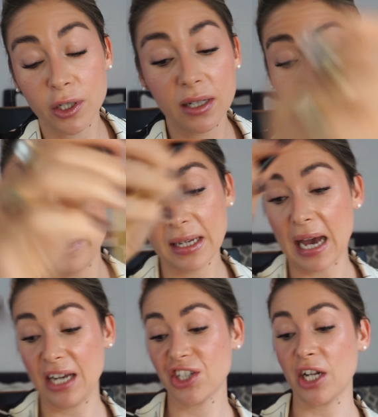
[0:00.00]
a big
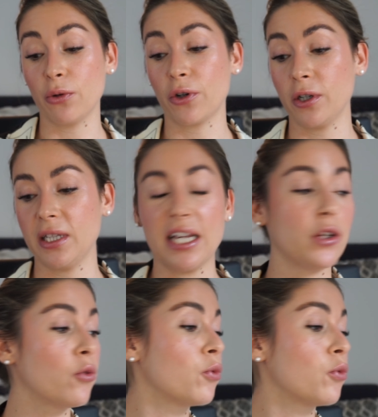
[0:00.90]
eyeshadow girly and you